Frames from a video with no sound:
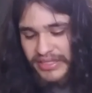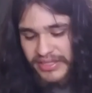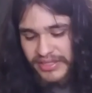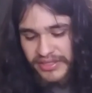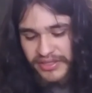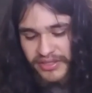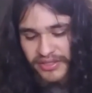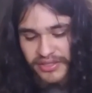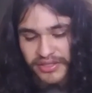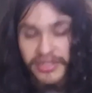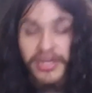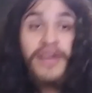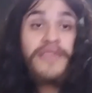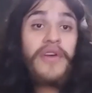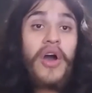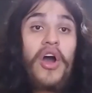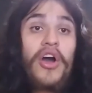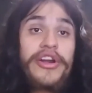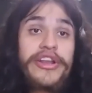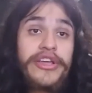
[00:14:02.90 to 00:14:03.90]
the best
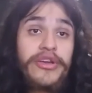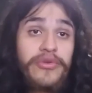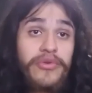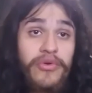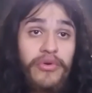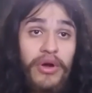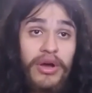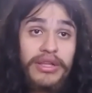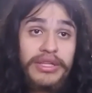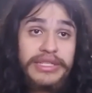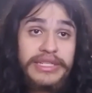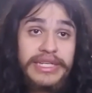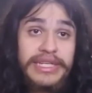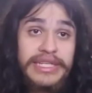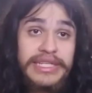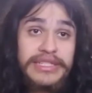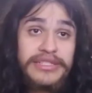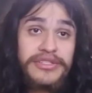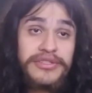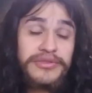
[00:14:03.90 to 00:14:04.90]
of audio
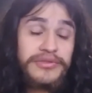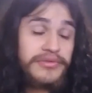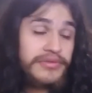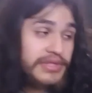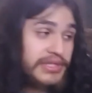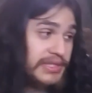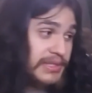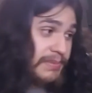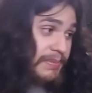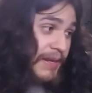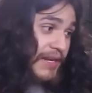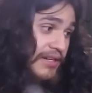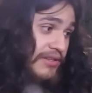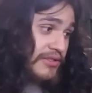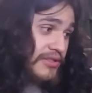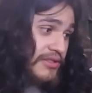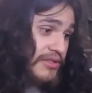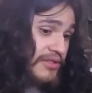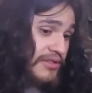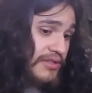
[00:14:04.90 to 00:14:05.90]
quality to the
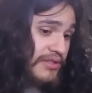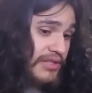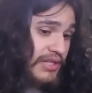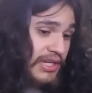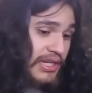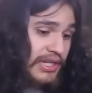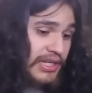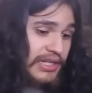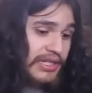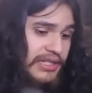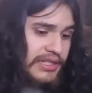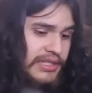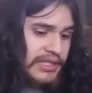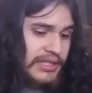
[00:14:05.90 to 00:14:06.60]
speakers,